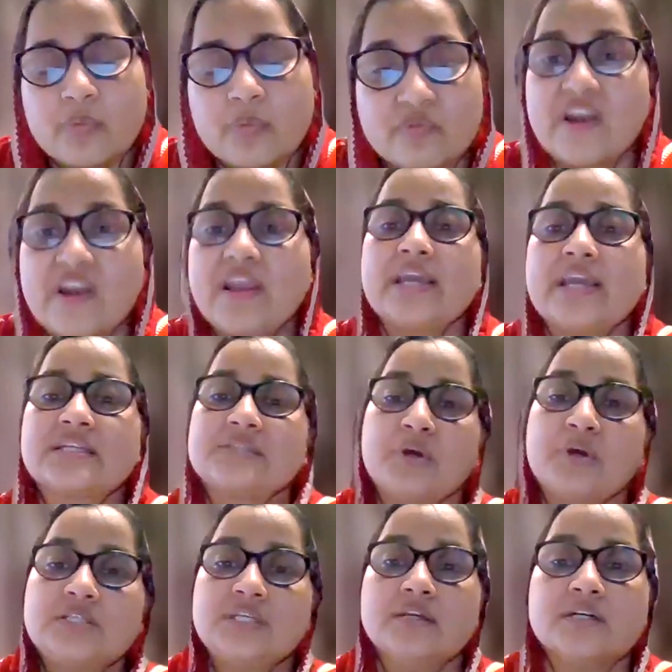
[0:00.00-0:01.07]
very
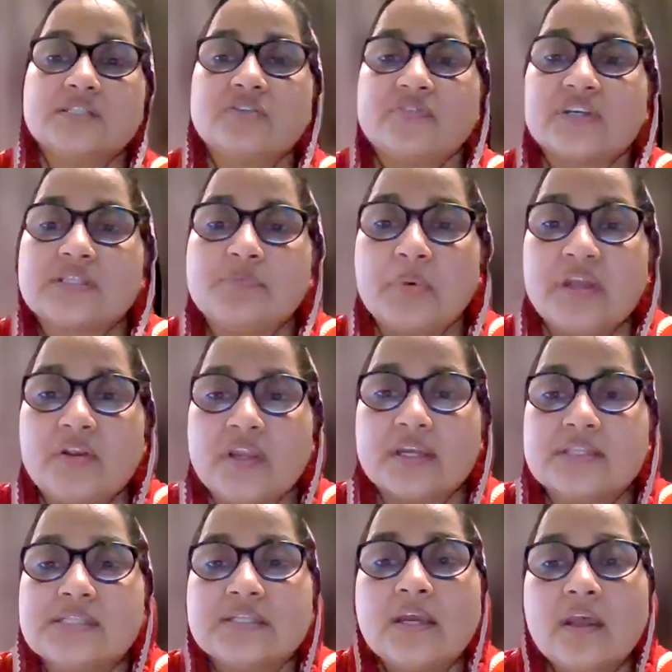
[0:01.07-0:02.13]
expert years of
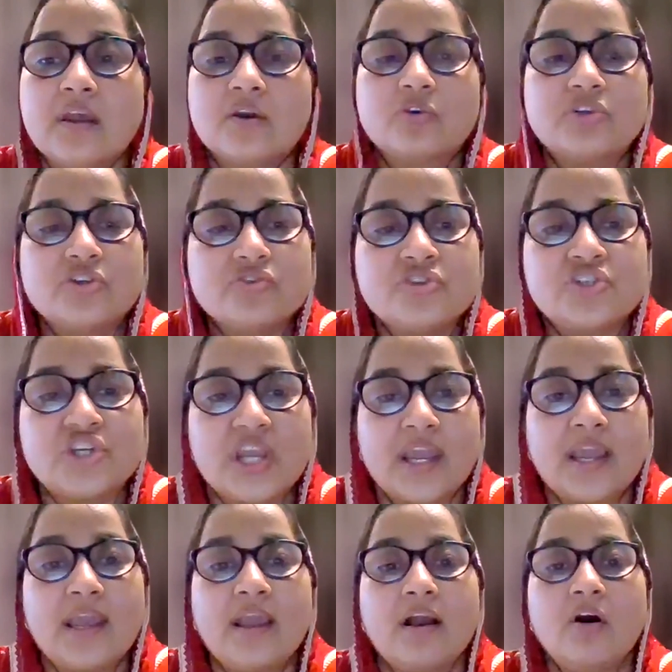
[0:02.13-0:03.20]
experience, could you
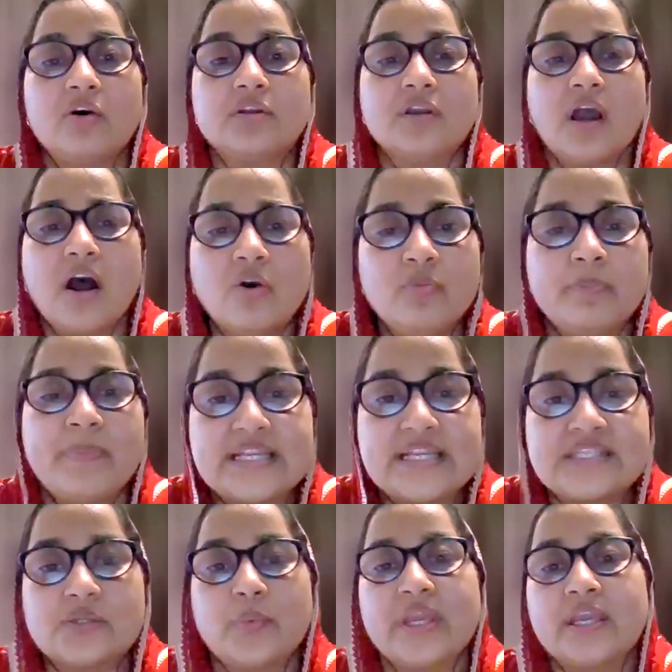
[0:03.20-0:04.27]
share on how
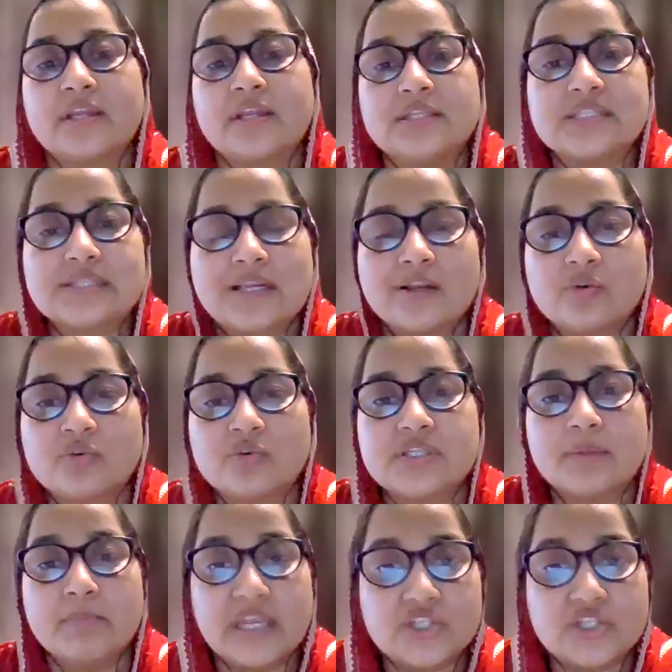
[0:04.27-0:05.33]
best we can disclose
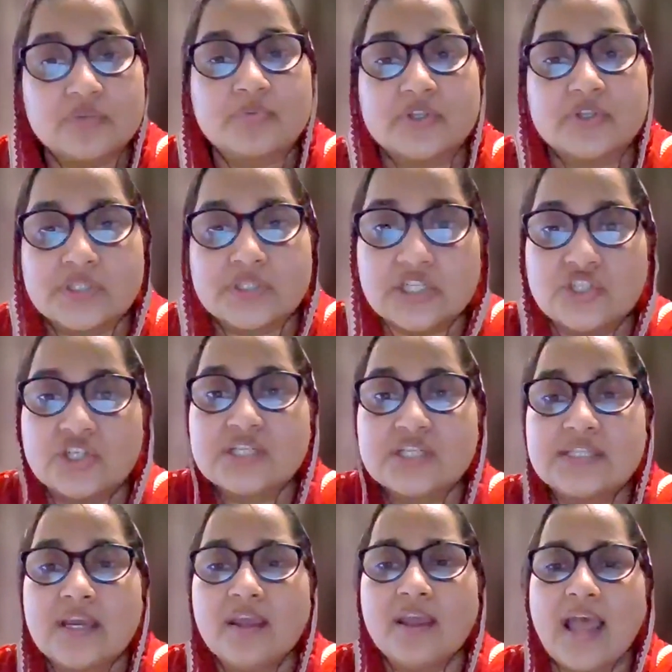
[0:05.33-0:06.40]
major
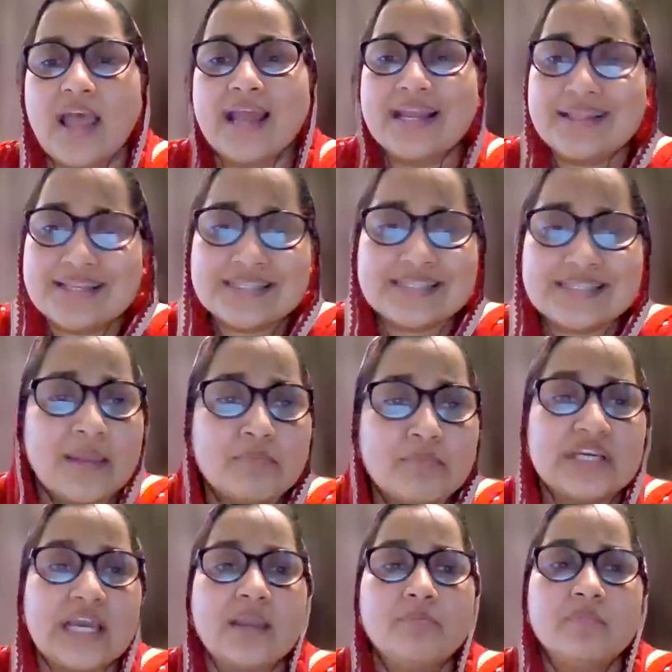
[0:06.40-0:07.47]
procedures and at the same
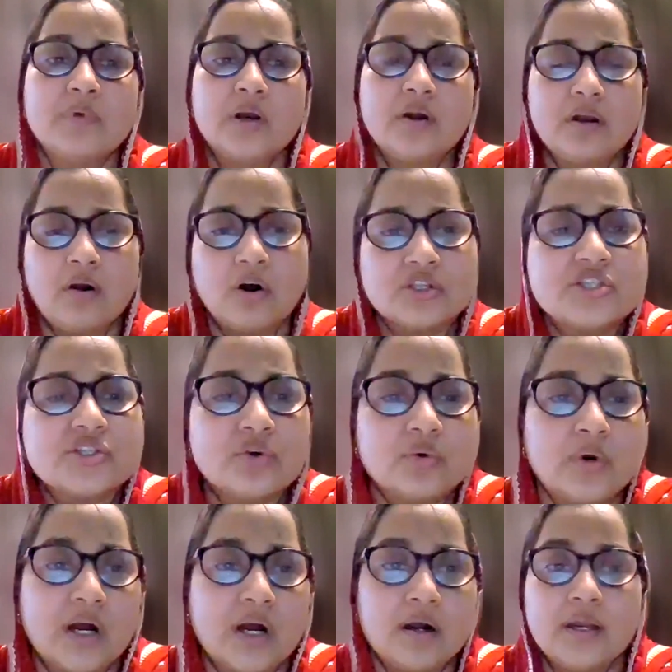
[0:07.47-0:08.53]
time also
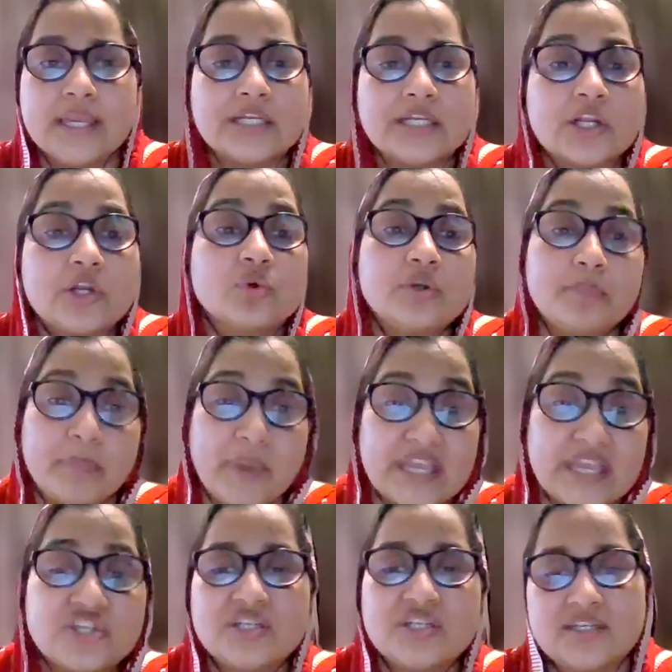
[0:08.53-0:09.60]
include
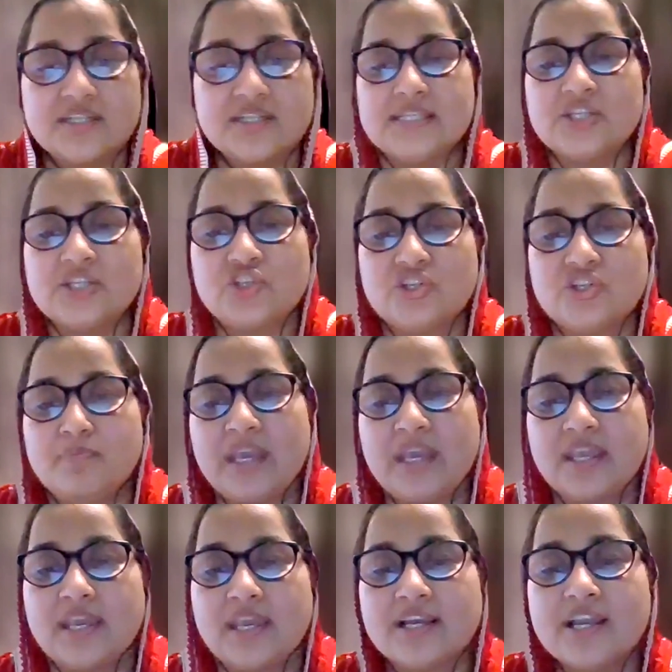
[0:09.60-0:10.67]
patient in decision
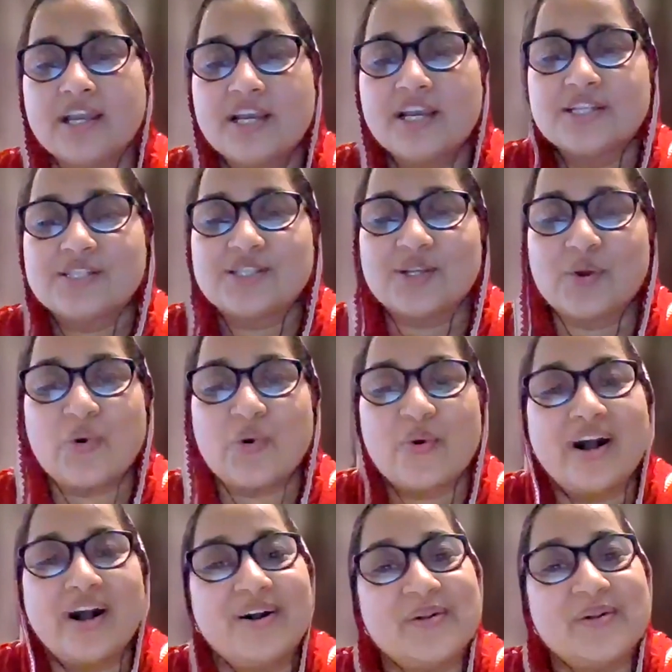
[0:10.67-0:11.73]
making? So
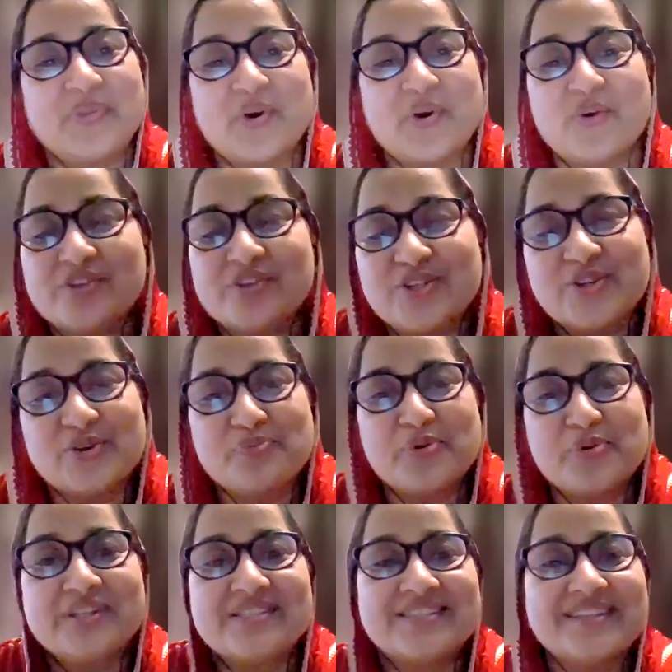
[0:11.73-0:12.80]
over to you,
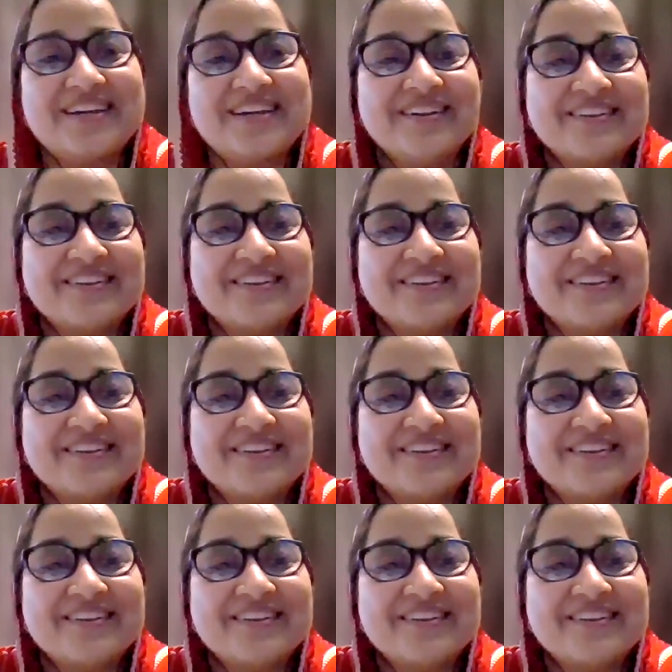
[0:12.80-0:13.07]
Mohan, sir.